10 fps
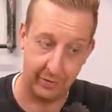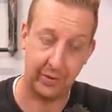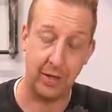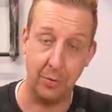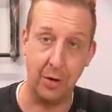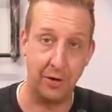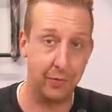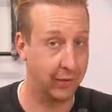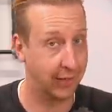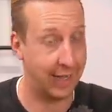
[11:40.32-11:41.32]
Tell you what,
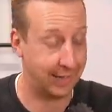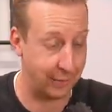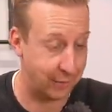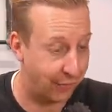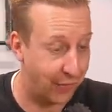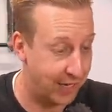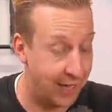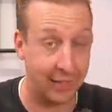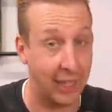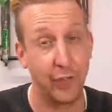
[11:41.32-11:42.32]
you've landed on your feet
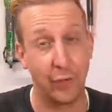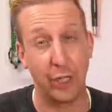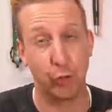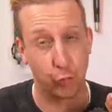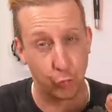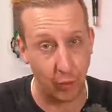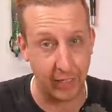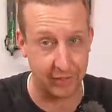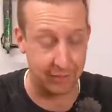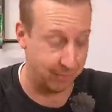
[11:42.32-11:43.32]
there. That is a
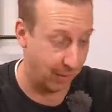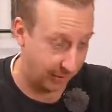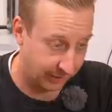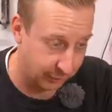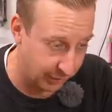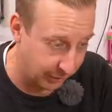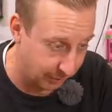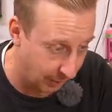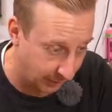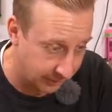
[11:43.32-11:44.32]
great bike, really
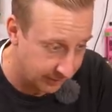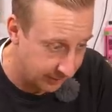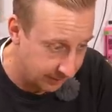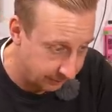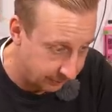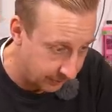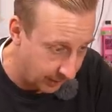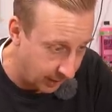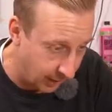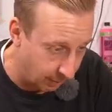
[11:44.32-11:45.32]
good bike.
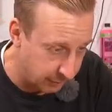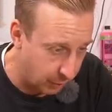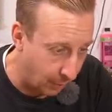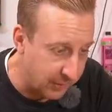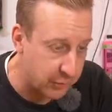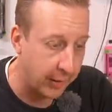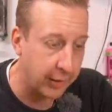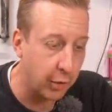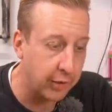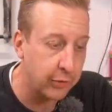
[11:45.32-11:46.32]
Um, swapping
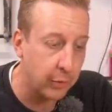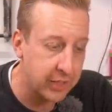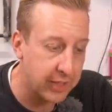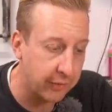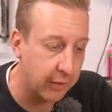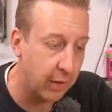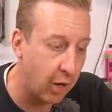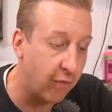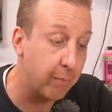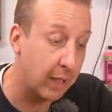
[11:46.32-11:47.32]
twenty-nine and twenty-seven and a
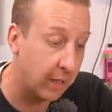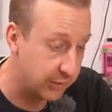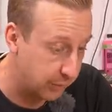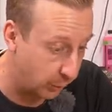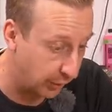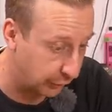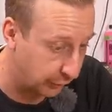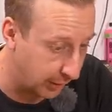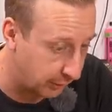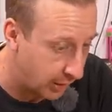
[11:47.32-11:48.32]
half plus wheels
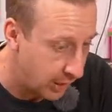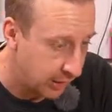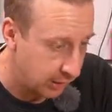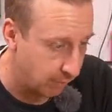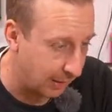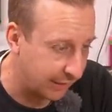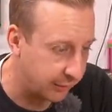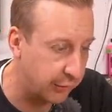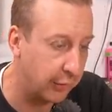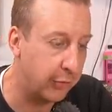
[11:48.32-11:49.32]
around, and I'm
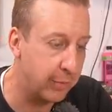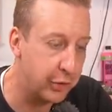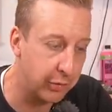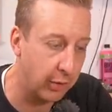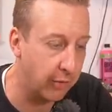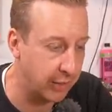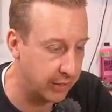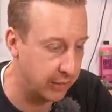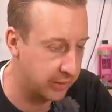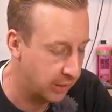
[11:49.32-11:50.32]
planning to do some enduro
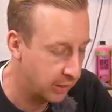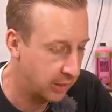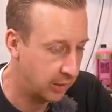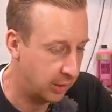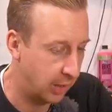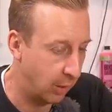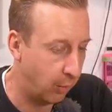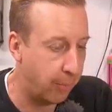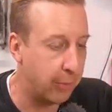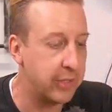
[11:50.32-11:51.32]
races. Uh,
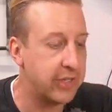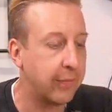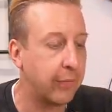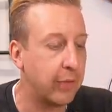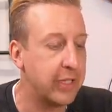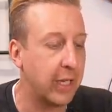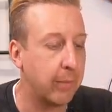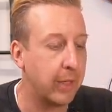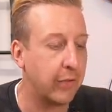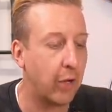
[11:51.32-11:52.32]
one point seven three
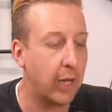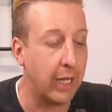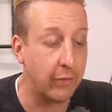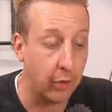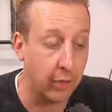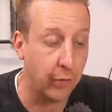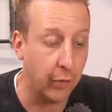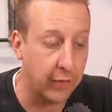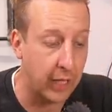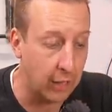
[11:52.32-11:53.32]
centimeters high and
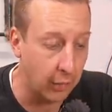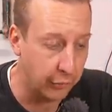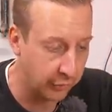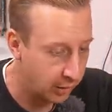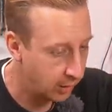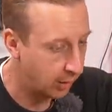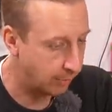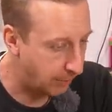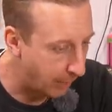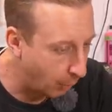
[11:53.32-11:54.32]
ninety-five kilos.
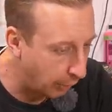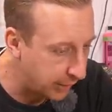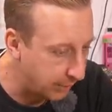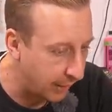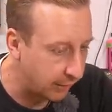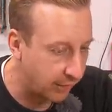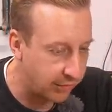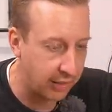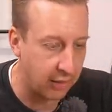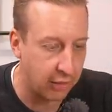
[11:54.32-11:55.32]
I'm a bit worried about the
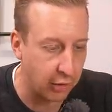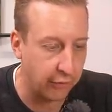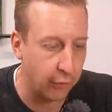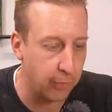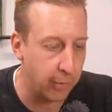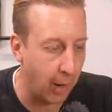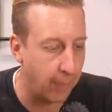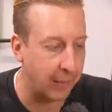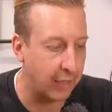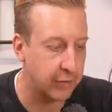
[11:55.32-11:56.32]
thin thirty-four mil
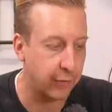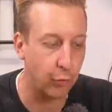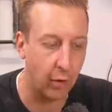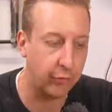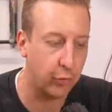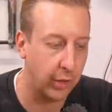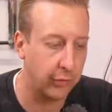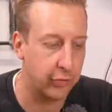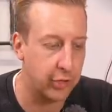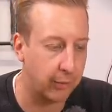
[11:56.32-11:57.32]
upper legs for rough
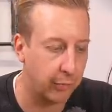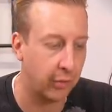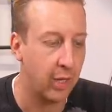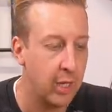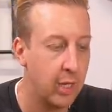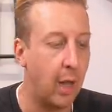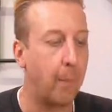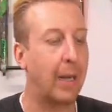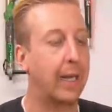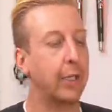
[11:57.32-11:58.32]
trails and jumps.
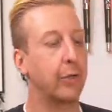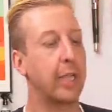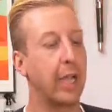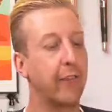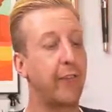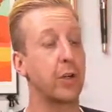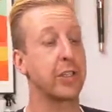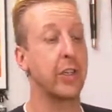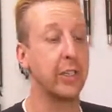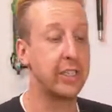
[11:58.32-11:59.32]
I'm planning on getting a
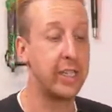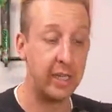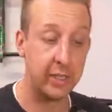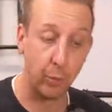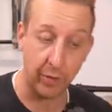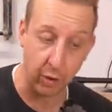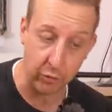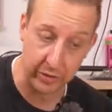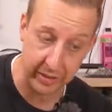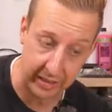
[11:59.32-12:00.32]
Fox thirty-six with one
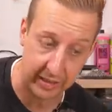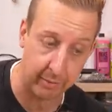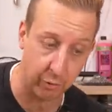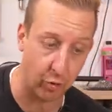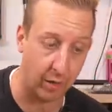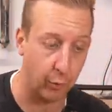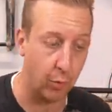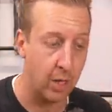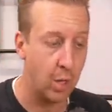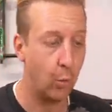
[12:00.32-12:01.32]
hundred sixty mil
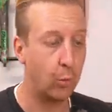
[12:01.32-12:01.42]
travel.